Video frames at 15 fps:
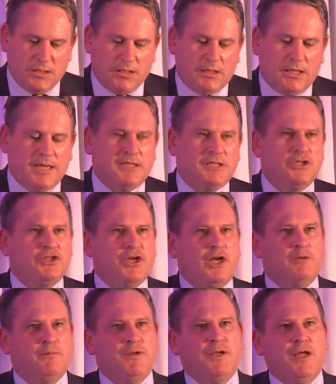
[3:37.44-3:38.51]
Ladies and
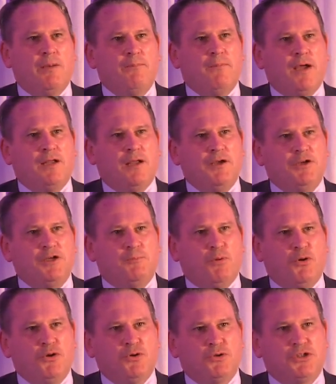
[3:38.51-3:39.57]
gentlemen, I'd like you to
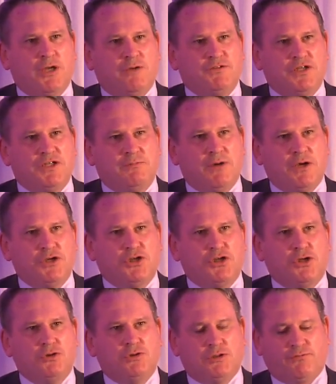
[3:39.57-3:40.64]
put yourselves into my
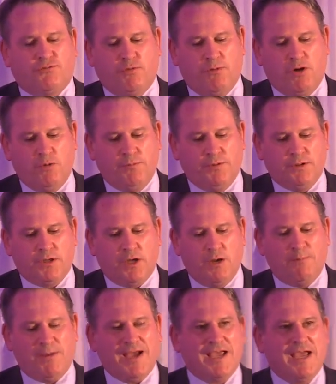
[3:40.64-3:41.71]
shoes for a moment, going
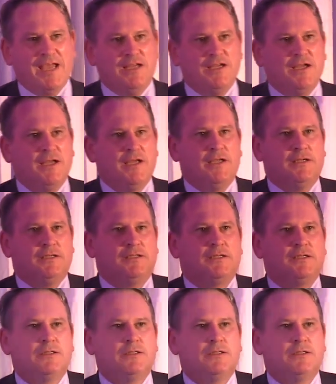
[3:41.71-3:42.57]
back 8 years.